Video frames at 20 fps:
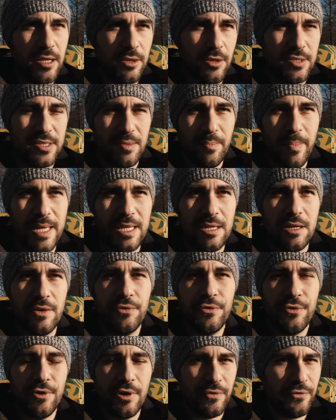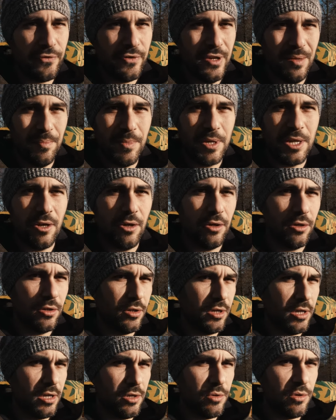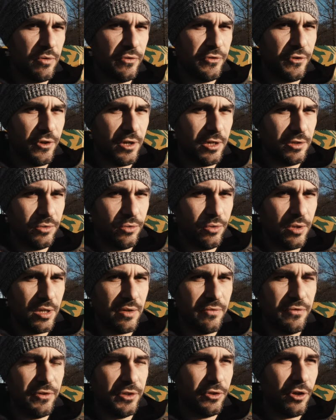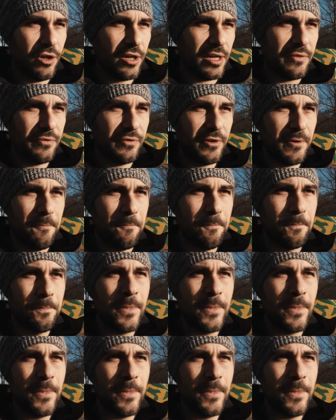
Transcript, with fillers: Doesn't matter if you are filming or uh, if you are doing photography